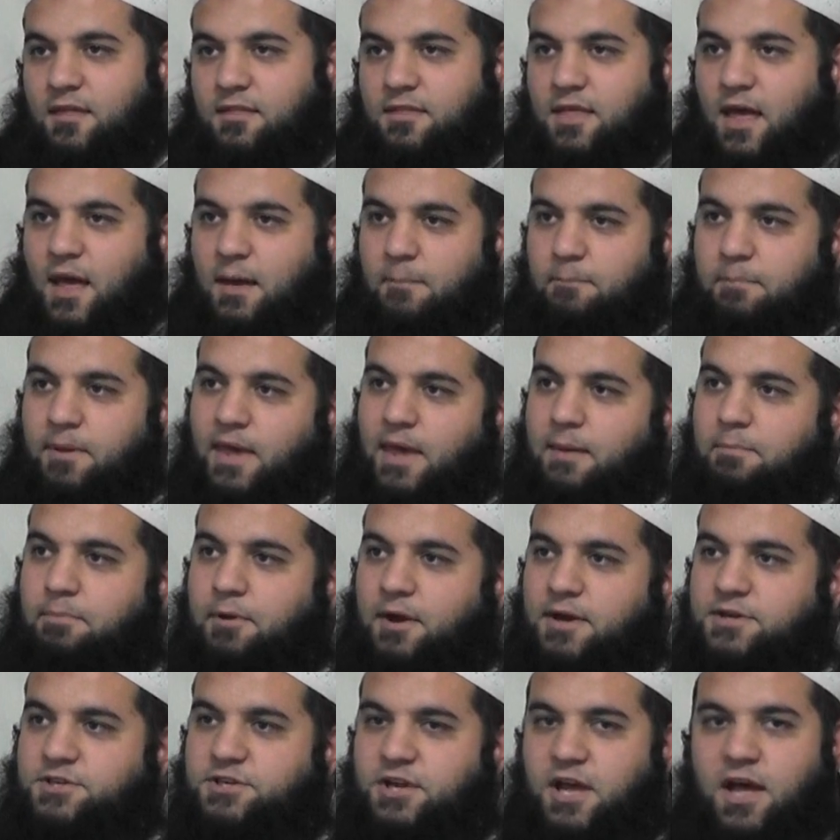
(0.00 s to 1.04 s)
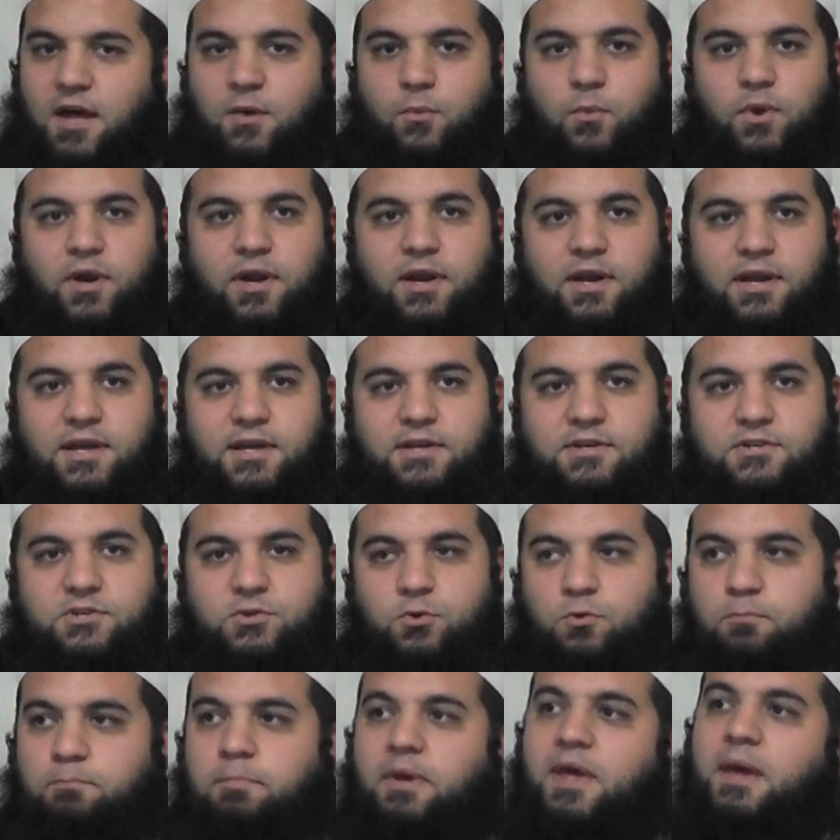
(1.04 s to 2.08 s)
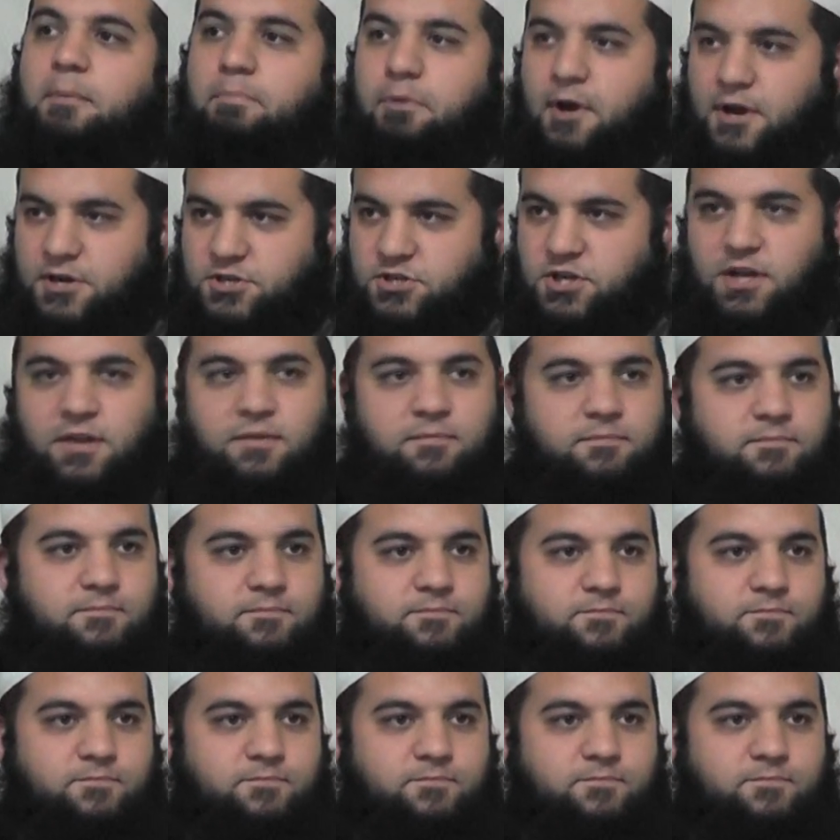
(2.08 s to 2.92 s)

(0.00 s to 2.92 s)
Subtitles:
that peer pressure will lead to beer pressure.